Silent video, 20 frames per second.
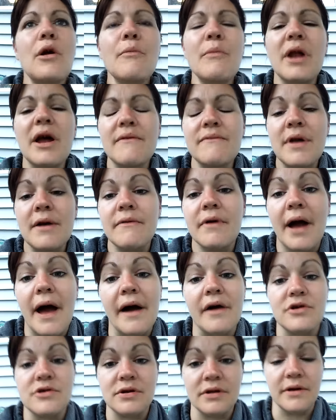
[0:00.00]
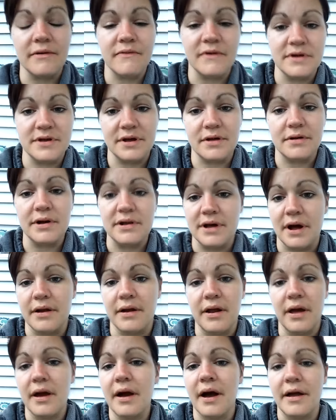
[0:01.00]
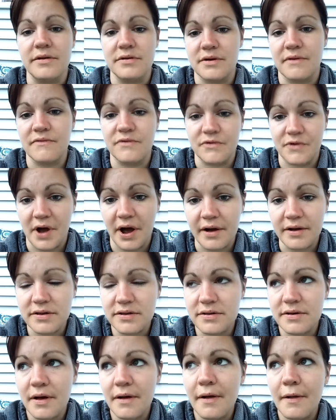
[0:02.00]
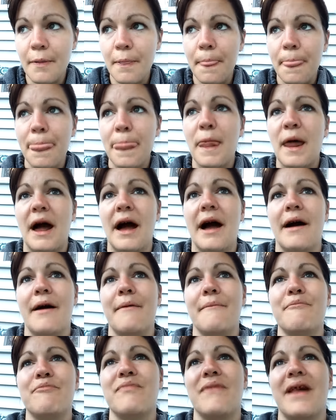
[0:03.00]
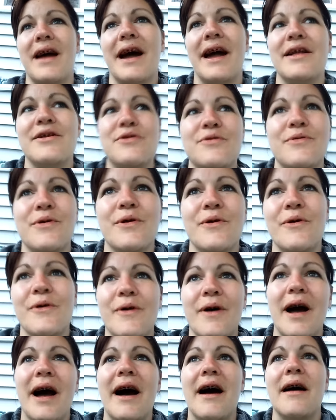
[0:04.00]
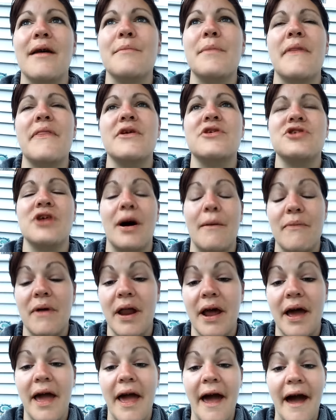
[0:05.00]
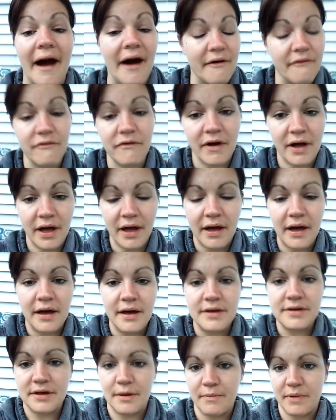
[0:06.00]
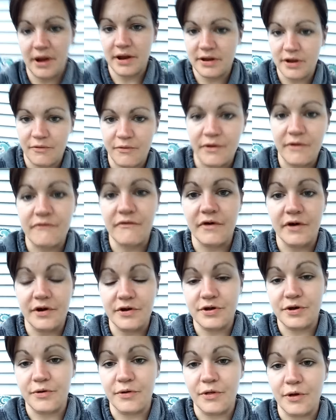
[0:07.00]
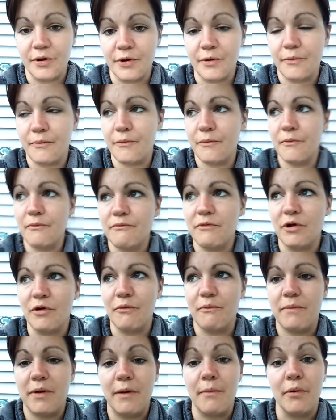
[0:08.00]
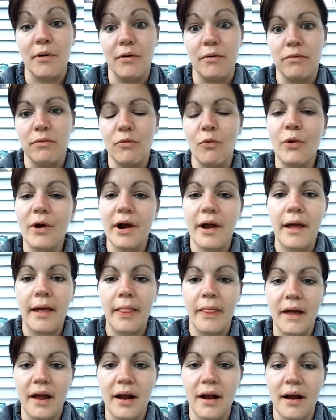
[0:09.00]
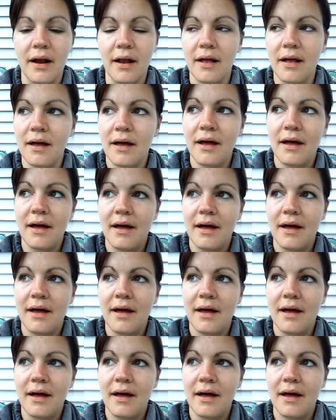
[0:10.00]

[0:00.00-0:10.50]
But I've never actually physically done any kinds of drugs. I do know at the job that I have, somebody did refer to the, people working there